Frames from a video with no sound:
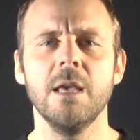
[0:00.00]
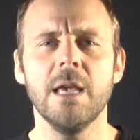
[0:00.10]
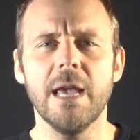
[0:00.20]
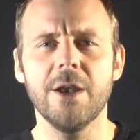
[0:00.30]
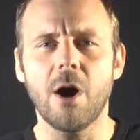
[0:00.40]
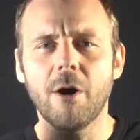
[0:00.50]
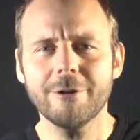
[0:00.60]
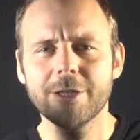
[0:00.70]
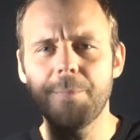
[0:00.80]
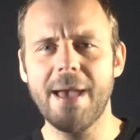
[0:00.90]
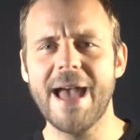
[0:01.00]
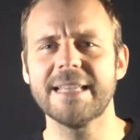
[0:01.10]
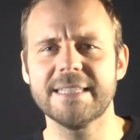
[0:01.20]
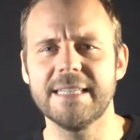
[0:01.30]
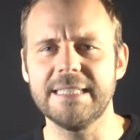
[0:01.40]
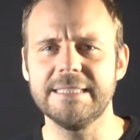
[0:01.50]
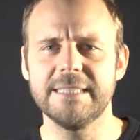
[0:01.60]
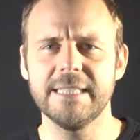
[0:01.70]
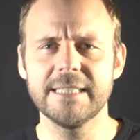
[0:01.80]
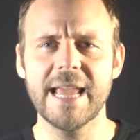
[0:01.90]
In our capacity to
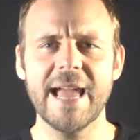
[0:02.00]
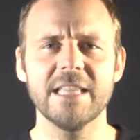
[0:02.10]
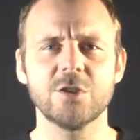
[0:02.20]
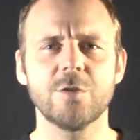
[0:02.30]
detach